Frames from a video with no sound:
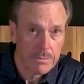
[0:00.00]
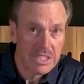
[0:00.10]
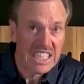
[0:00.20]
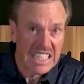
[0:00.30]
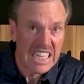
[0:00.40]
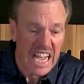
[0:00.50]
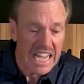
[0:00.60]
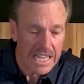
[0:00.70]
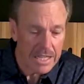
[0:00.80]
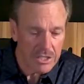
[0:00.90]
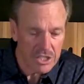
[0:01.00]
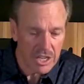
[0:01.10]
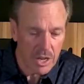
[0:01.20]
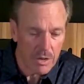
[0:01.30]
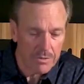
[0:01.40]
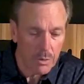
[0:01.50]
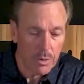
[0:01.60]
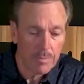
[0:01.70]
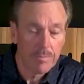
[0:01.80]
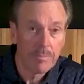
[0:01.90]
denying self or
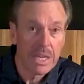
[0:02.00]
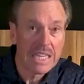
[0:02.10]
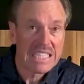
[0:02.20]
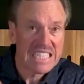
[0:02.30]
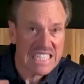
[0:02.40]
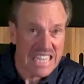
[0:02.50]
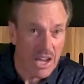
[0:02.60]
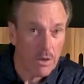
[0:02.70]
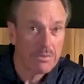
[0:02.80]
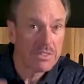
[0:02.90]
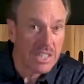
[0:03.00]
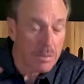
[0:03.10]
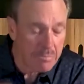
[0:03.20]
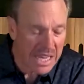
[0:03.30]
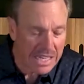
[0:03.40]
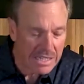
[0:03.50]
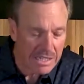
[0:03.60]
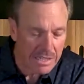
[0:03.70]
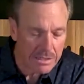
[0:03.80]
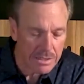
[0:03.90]
being
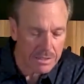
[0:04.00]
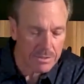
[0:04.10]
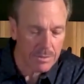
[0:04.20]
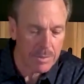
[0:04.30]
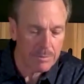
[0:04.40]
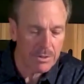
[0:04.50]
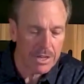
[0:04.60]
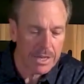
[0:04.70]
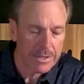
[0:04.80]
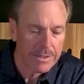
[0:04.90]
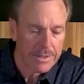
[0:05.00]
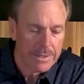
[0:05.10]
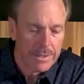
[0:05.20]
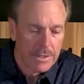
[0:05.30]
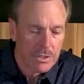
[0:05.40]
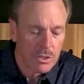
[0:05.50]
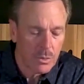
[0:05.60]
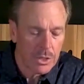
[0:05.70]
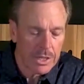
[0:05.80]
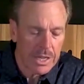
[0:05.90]
self-dependent. Remember that? So
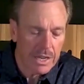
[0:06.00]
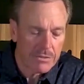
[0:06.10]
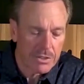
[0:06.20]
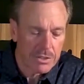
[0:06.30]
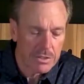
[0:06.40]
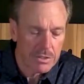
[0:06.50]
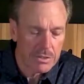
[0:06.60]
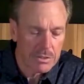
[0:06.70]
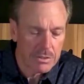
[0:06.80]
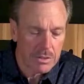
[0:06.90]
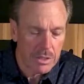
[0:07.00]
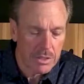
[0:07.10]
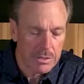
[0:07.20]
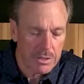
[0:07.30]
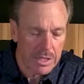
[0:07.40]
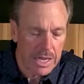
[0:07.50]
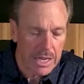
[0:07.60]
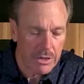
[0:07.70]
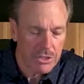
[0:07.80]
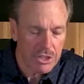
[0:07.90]
we're going to have to
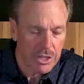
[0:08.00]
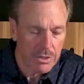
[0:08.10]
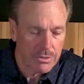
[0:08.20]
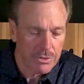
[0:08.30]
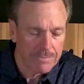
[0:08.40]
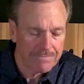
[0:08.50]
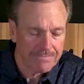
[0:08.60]
deny ourselves.